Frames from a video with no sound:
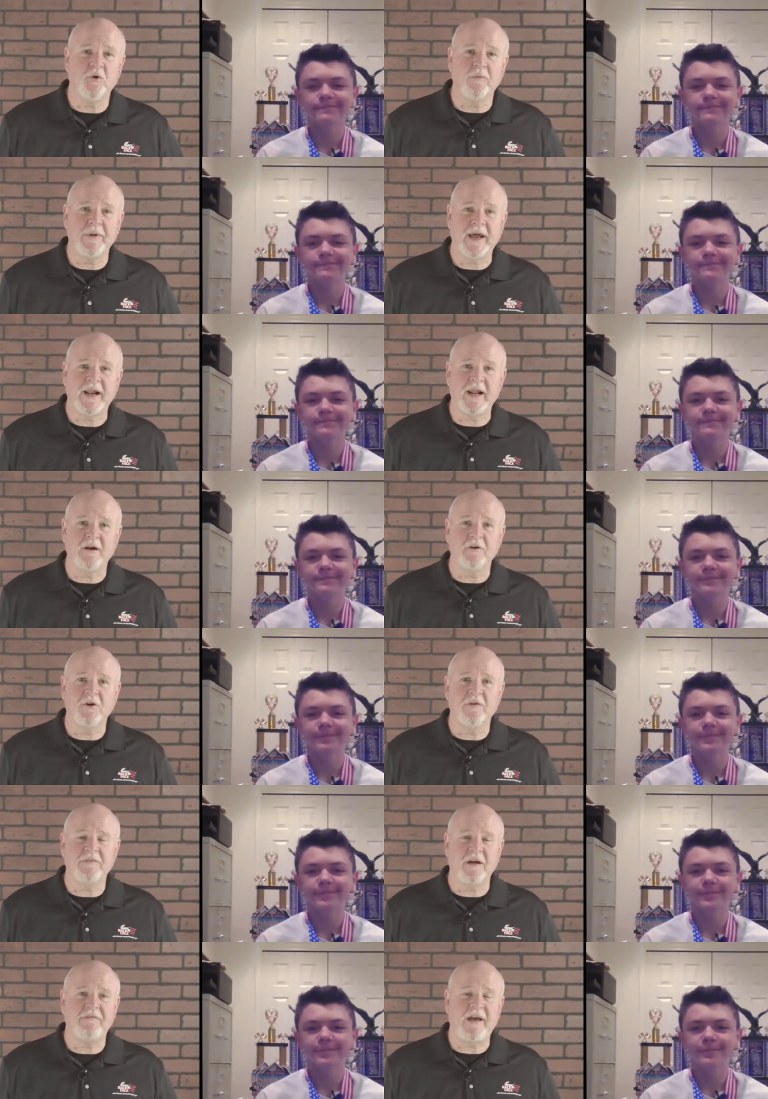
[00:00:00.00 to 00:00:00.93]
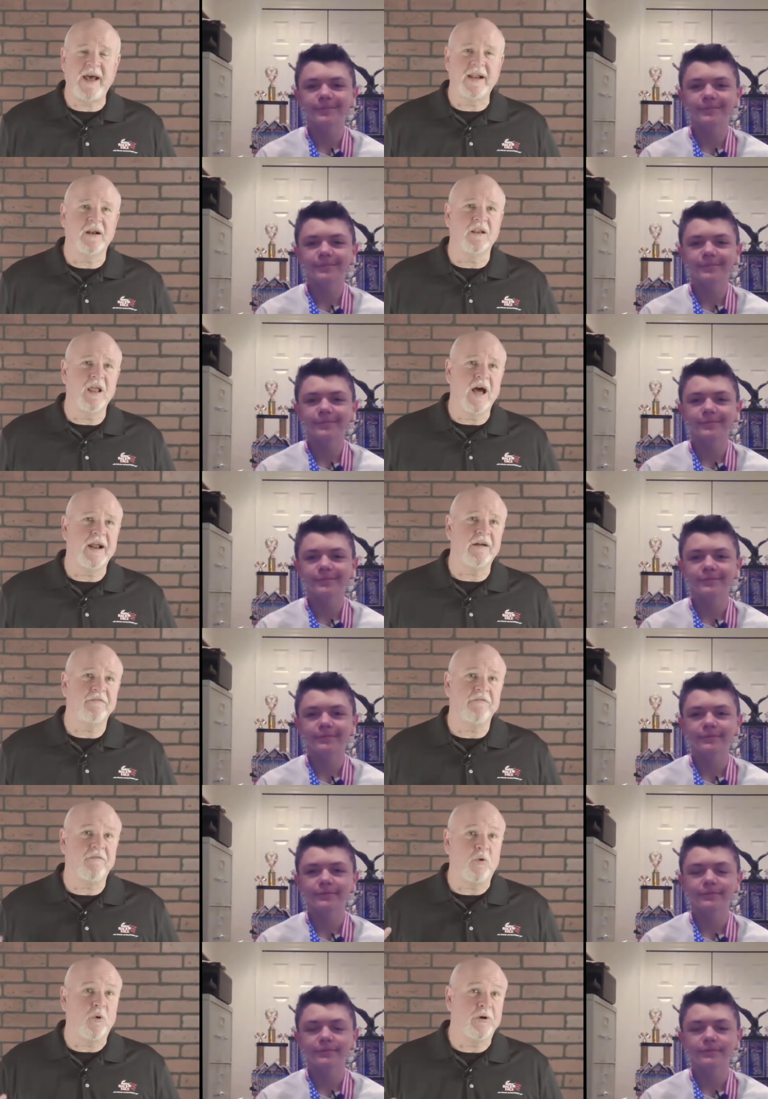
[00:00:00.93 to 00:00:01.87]
Speaker 1: man. I don't know if I've had a lot of
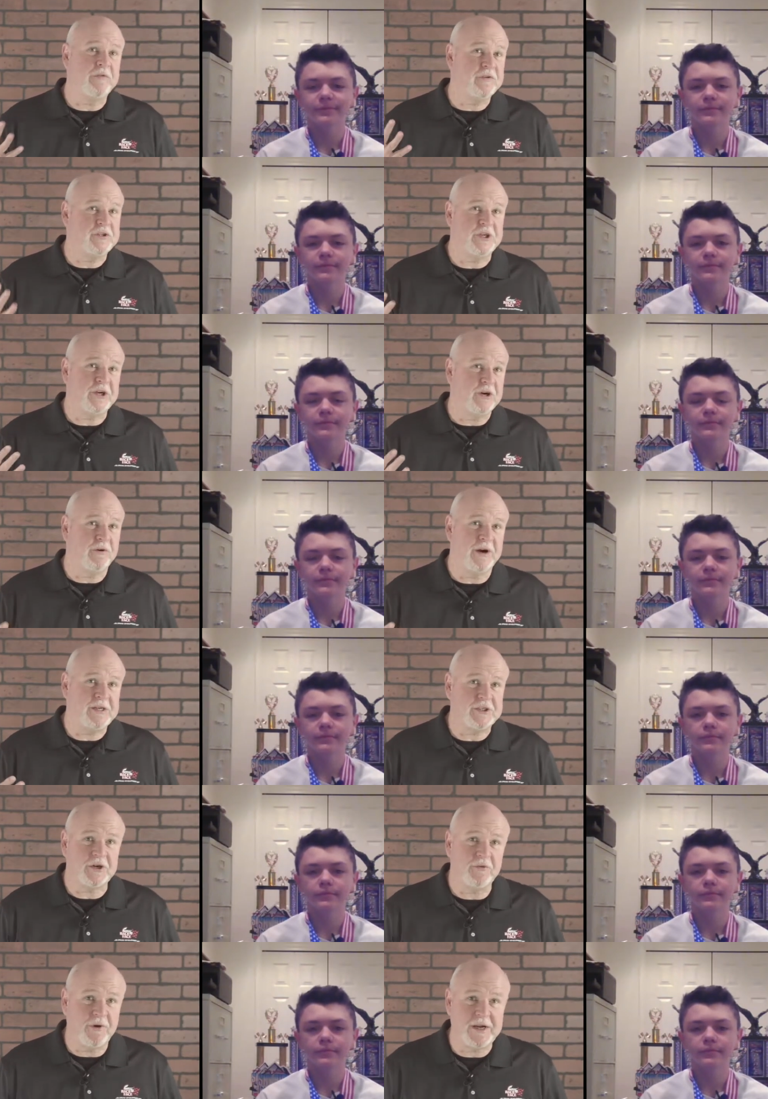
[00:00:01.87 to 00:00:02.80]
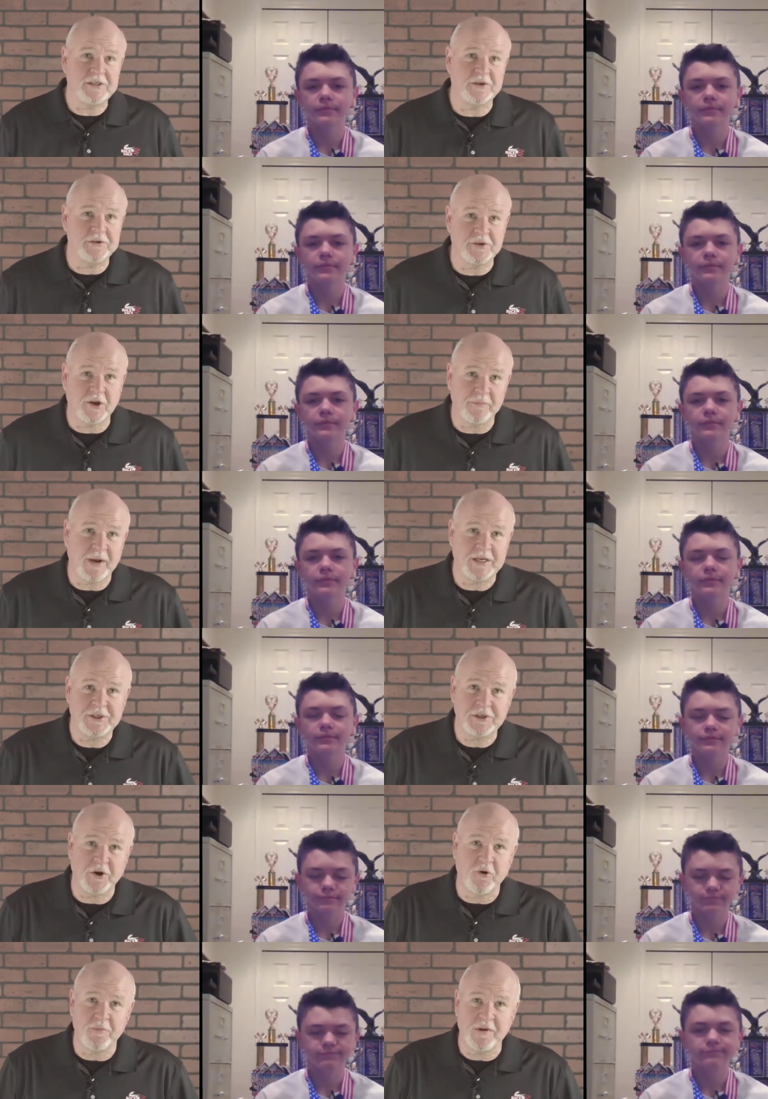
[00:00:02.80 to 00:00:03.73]
fourth generation racers on my
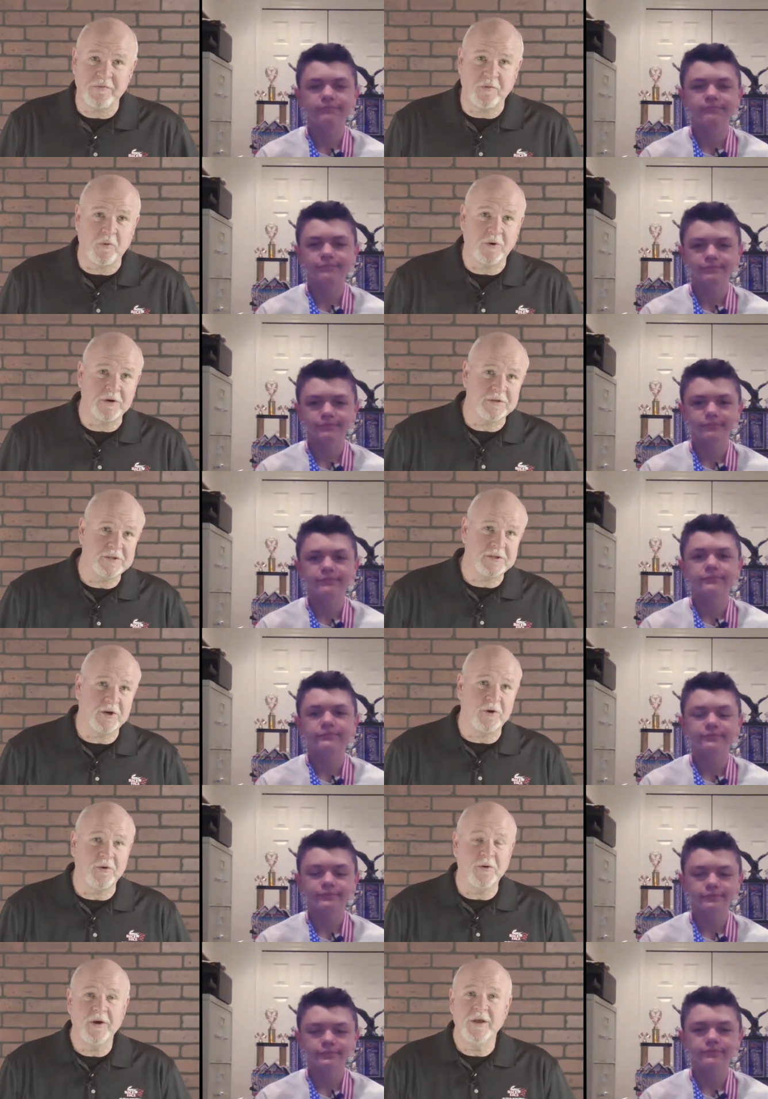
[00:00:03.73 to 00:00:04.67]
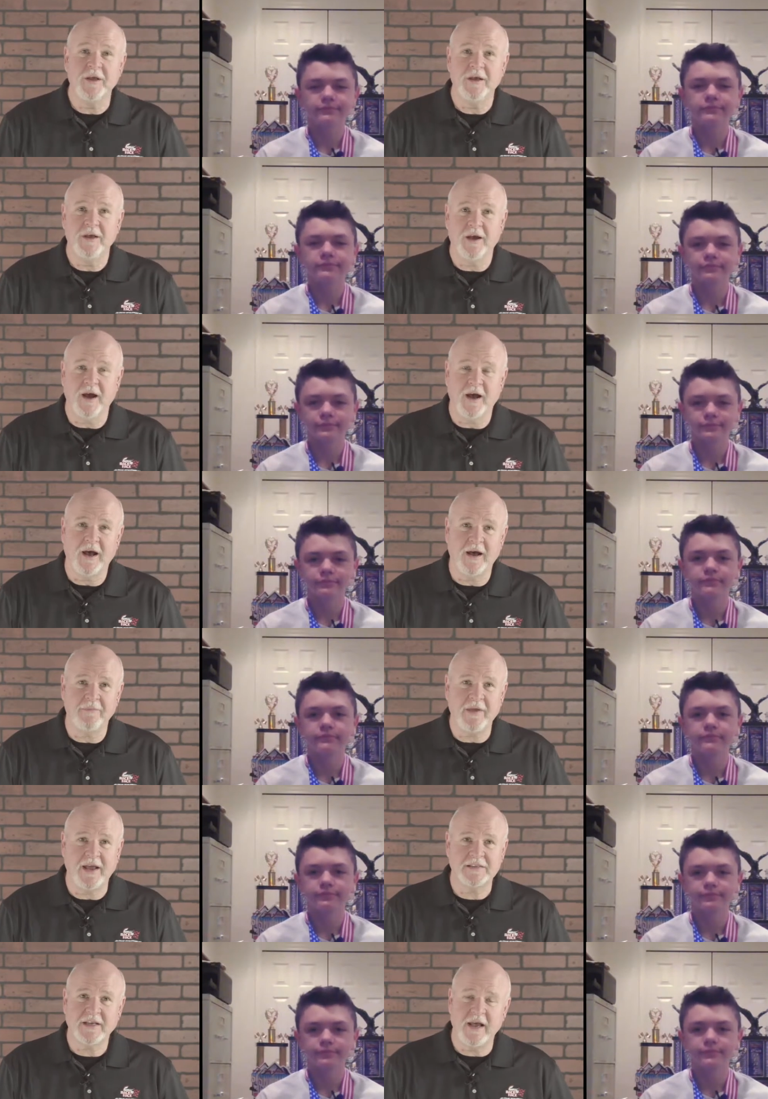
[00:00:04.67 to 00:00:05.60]
show before, so uh,
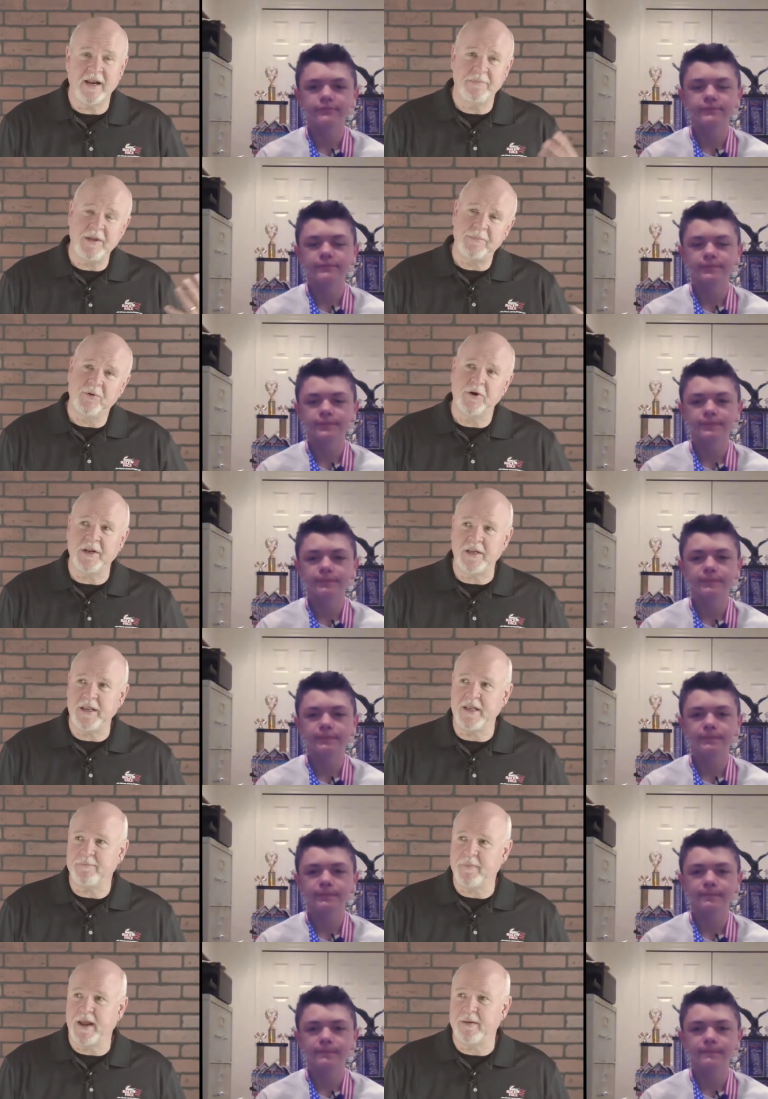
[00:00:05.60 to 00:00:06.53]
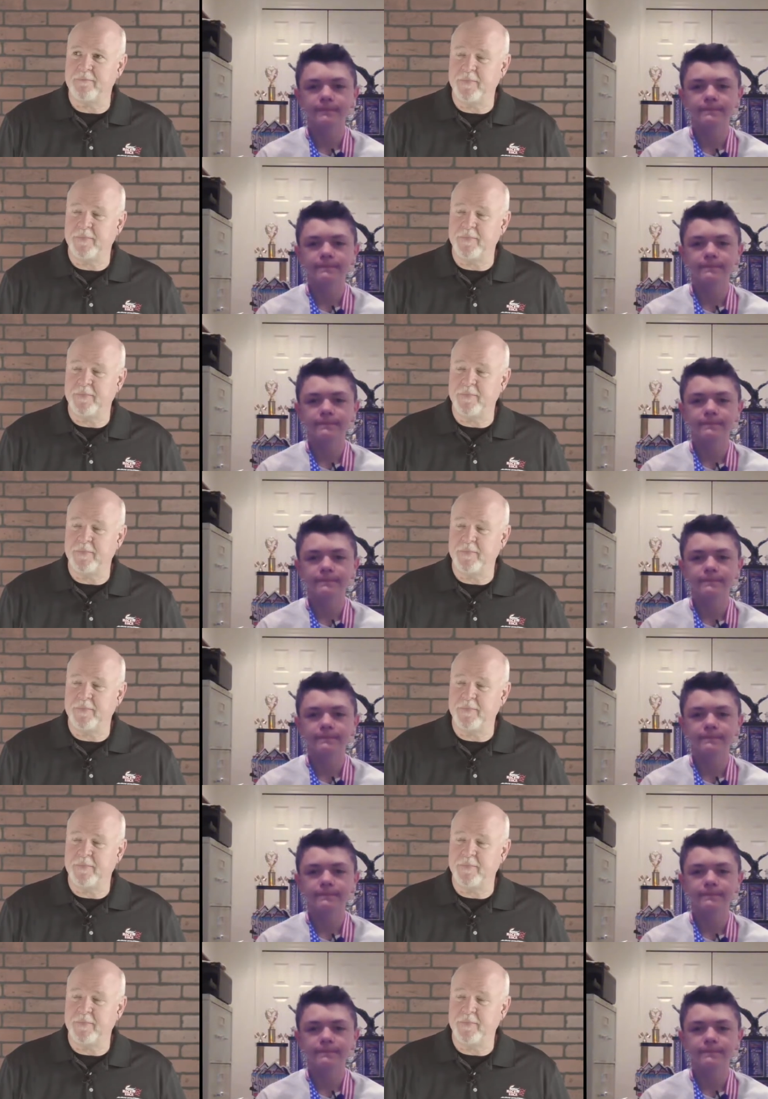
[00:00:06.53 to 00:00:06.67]
that's got to be pretty neat, man.